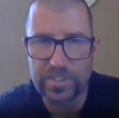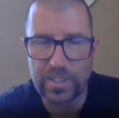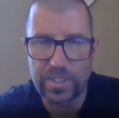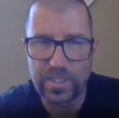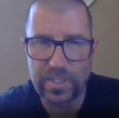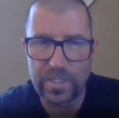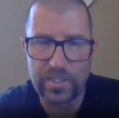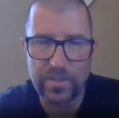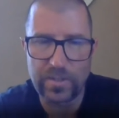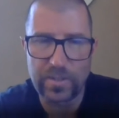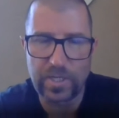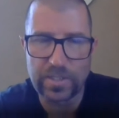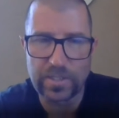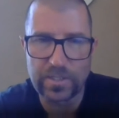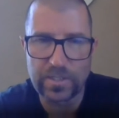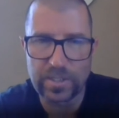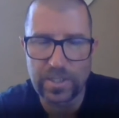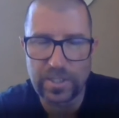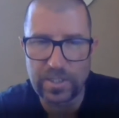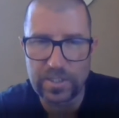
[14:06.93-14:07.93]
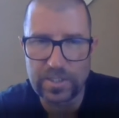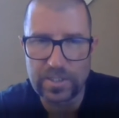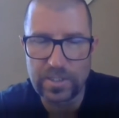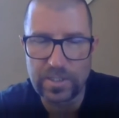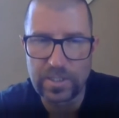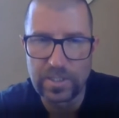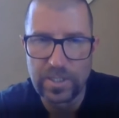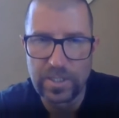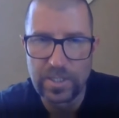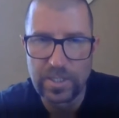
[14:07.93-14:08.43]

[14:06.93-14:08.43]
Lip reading: I think you guys list